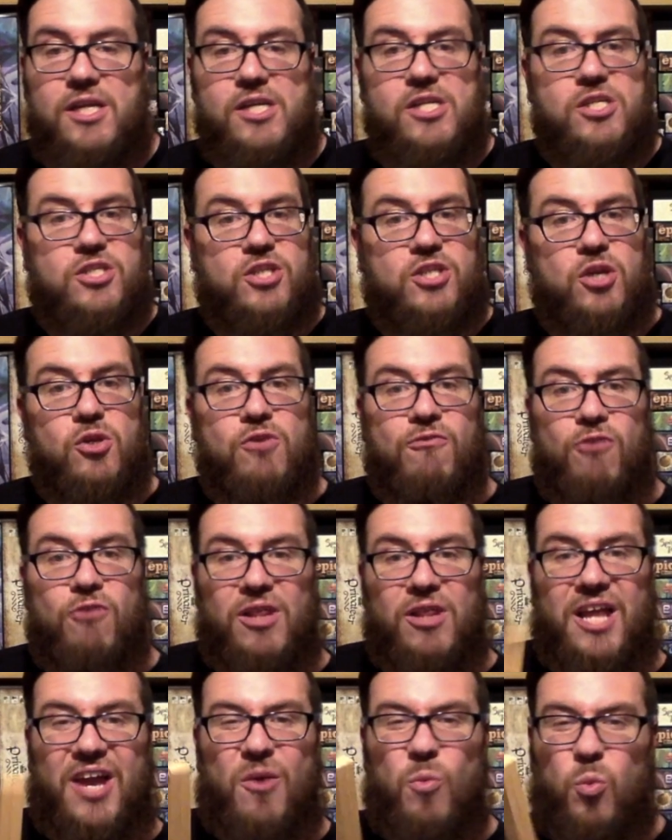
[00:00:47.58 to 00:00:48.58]
So you've got
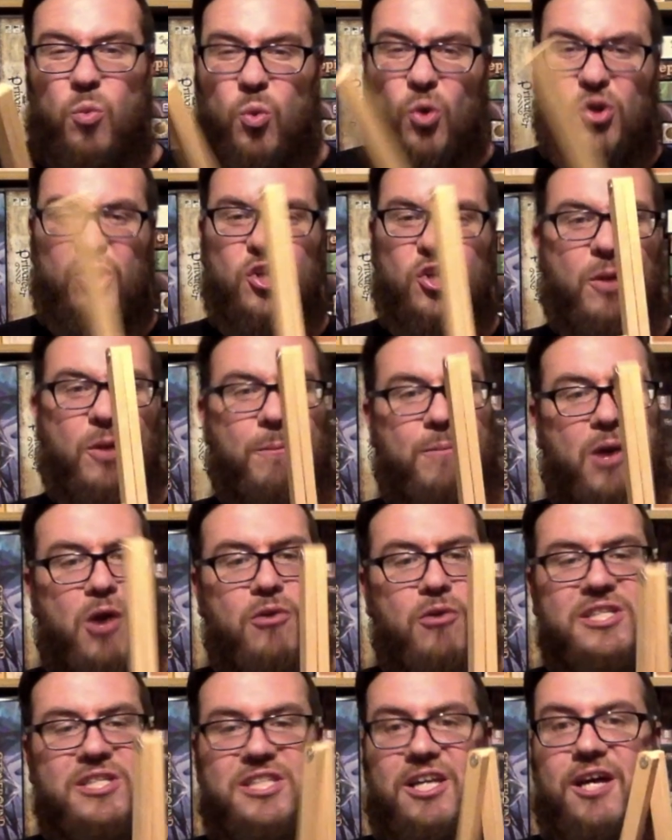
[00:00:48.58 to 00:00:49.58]
like wooden
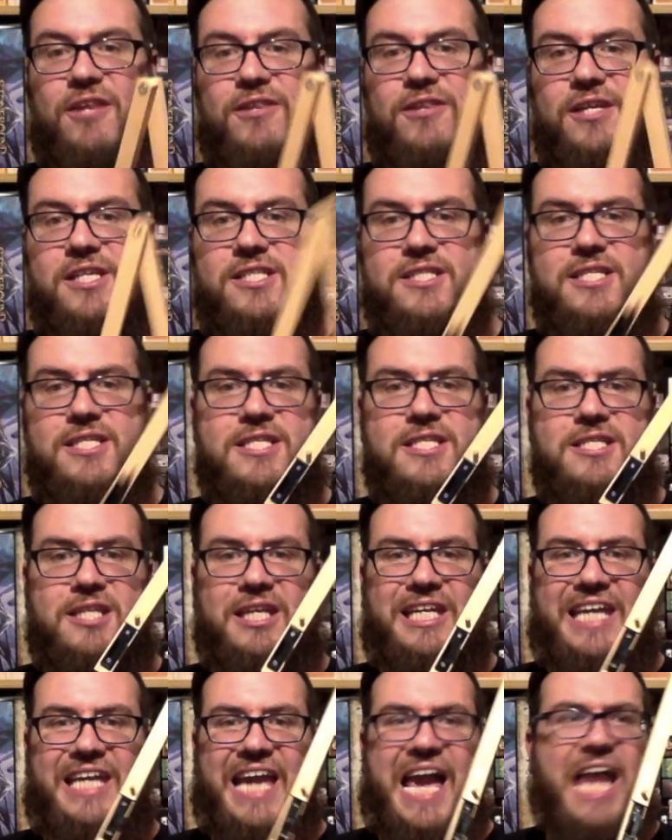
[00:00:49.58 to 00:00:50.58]
components like this. This is a
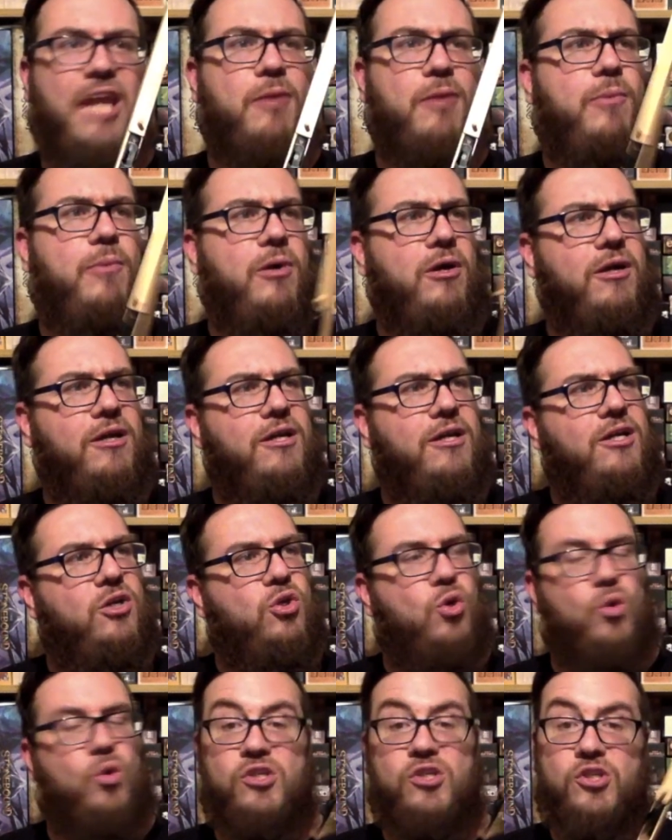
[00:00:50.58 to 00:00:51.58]
caliper,
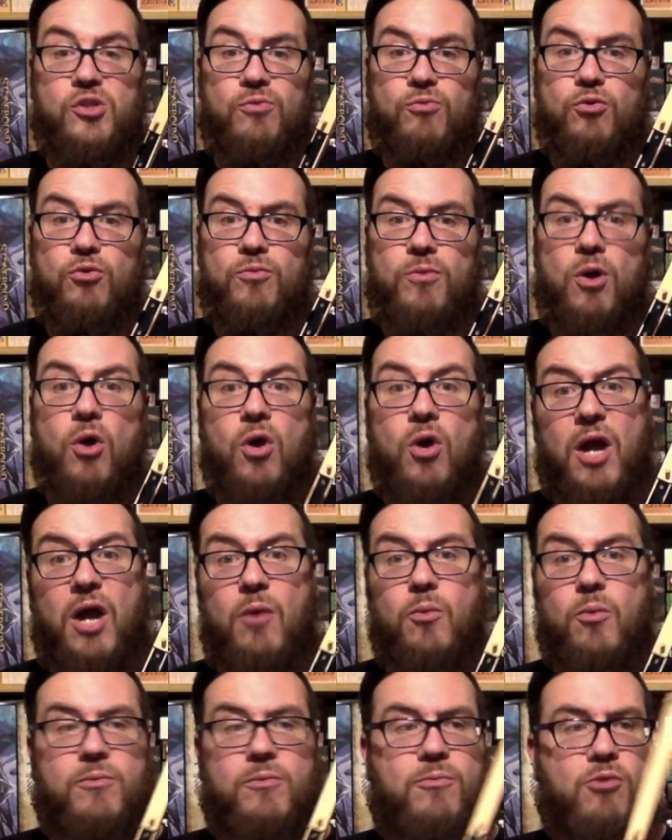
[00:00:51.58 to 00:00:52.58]
according to the rulebook. I
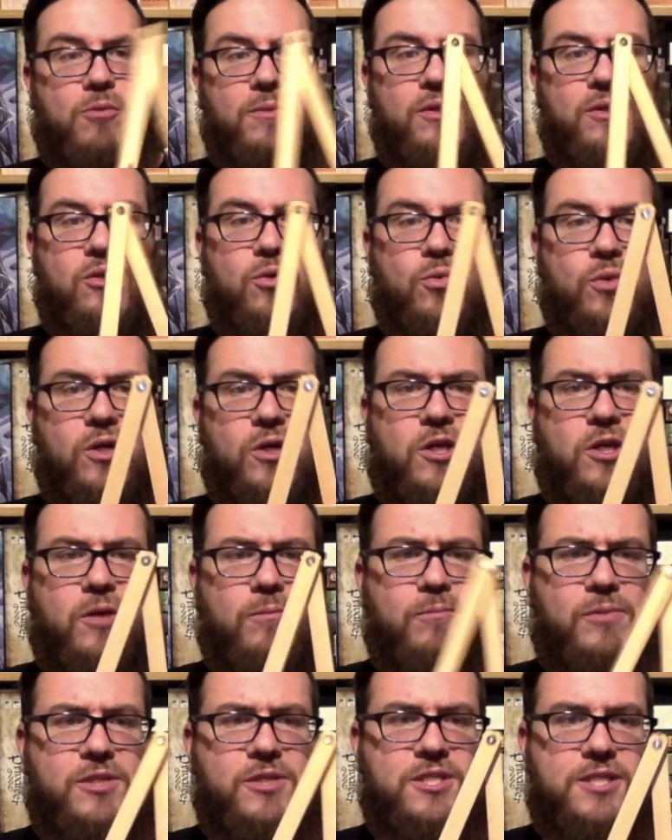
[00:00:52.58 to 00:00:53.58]
would have probably called it a
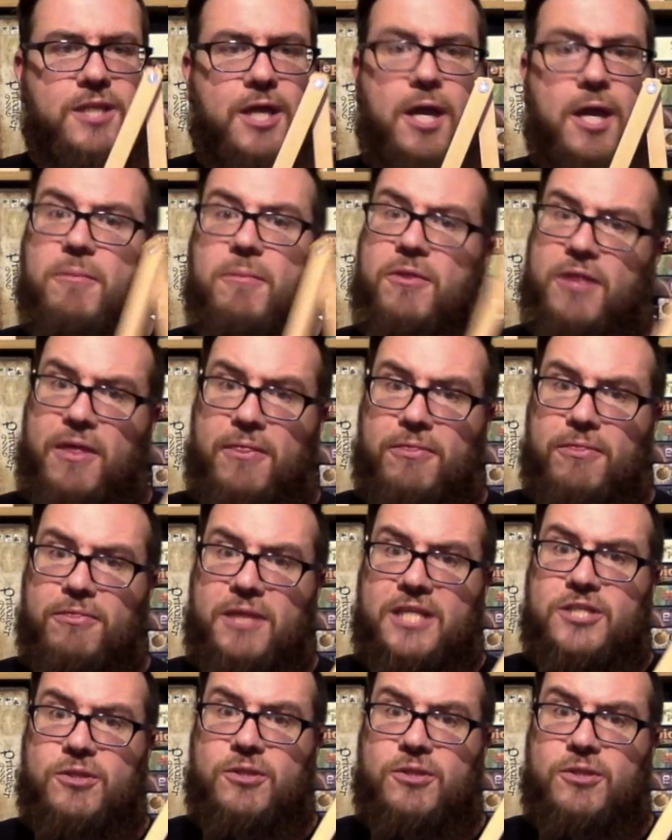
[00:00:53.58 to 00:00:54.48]
compass, but then that's